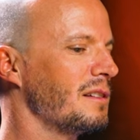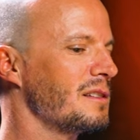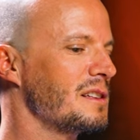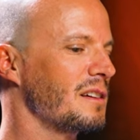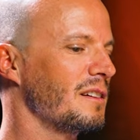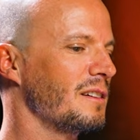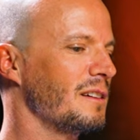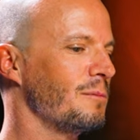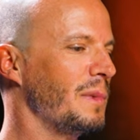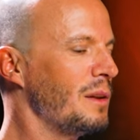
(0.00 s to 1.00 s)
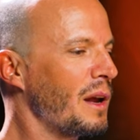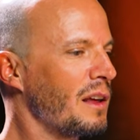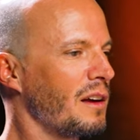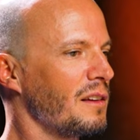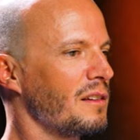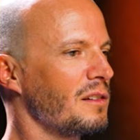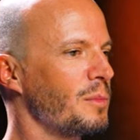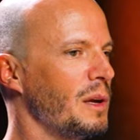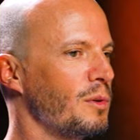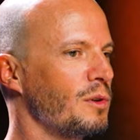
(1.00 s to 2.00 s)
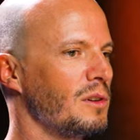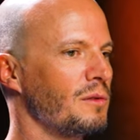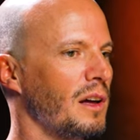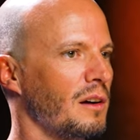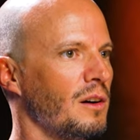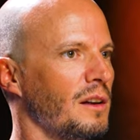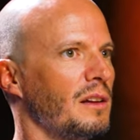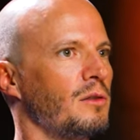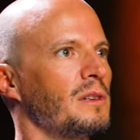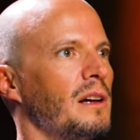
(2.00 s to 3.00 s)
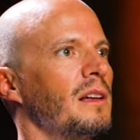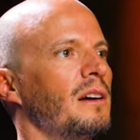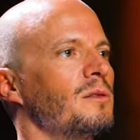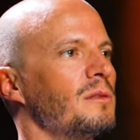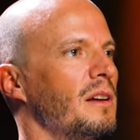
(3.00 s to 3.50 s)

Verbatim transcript: And in many cases, you know, people were like, "Oh, I need a hotel now."